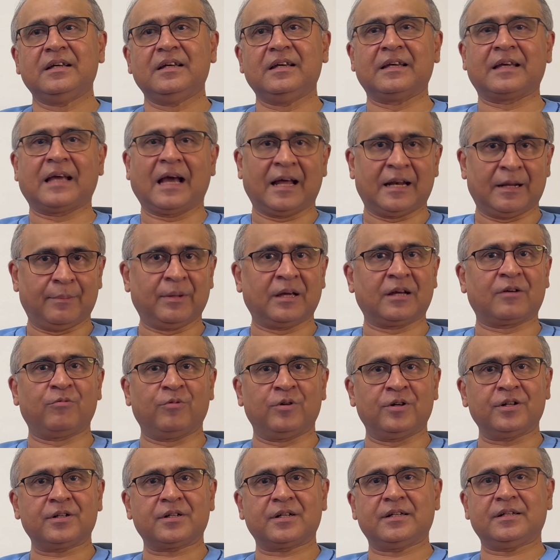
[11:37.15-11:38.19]
academic
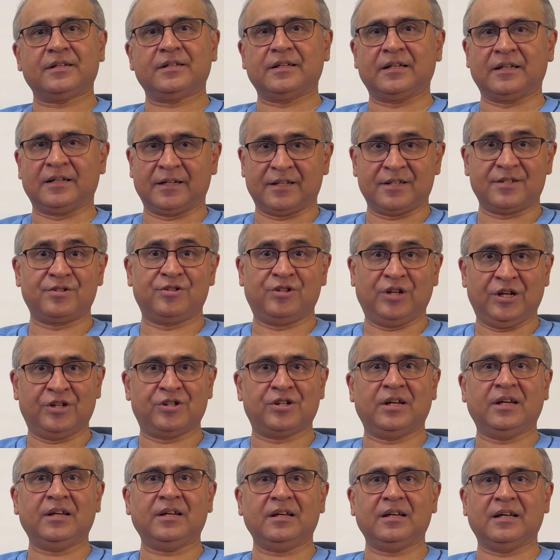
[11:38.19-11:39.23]
work, that is
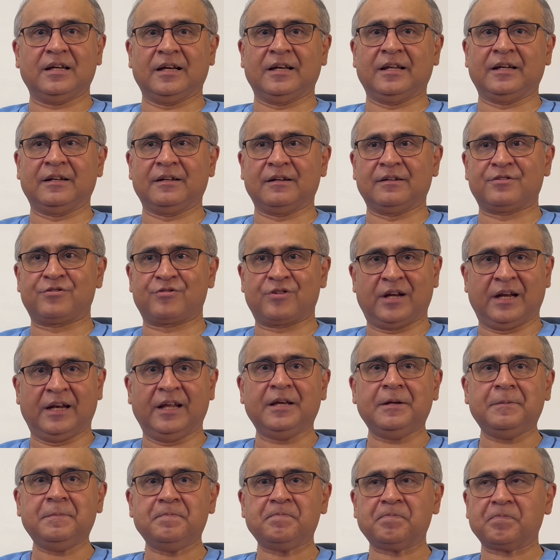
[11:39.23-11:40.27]
teaching and
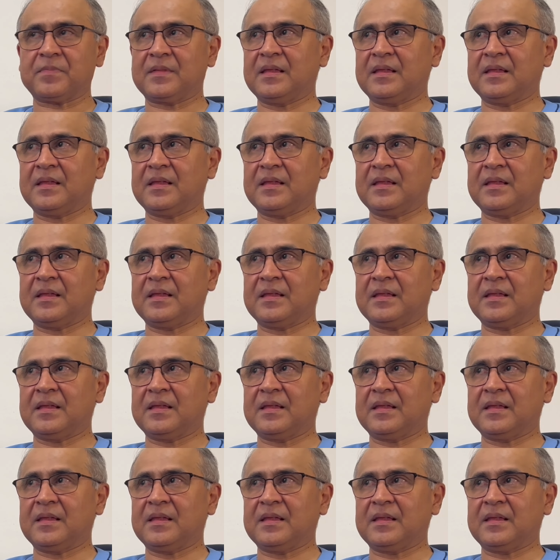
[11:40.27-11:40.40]
training,